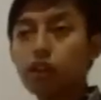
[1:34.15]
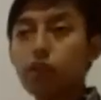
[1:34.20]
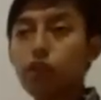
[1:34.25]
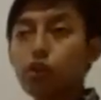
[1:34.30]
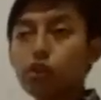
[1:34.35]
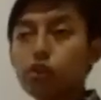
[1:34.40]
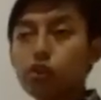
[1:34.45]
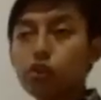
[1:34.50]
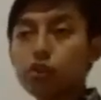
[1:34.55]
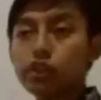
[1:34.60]
a
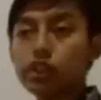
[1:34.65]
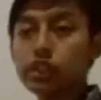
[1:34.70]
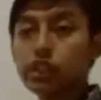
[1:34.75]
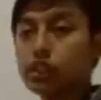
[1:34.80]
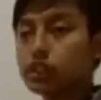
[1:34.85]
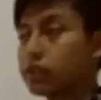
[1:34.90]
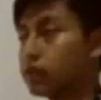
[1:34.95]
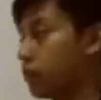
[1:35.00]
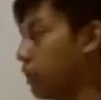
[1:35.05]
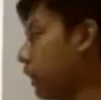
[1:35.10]

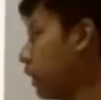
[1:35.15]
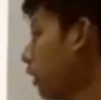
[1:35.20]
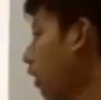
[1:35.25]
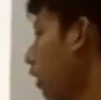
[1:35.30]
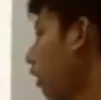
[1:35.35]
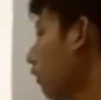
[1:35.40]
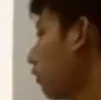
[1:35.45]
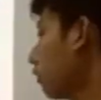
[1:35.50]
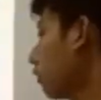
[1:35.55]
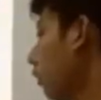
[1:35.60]
phonological string
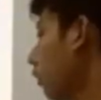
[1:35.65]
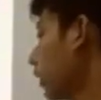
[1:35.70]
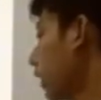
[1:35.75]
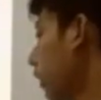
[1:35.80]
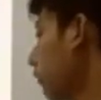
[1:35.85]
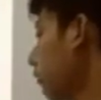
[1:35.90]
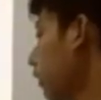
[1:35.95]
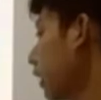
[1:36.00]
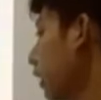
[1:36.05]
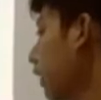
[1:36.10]
of
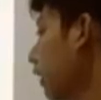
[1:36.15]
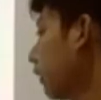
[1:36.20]
phoneme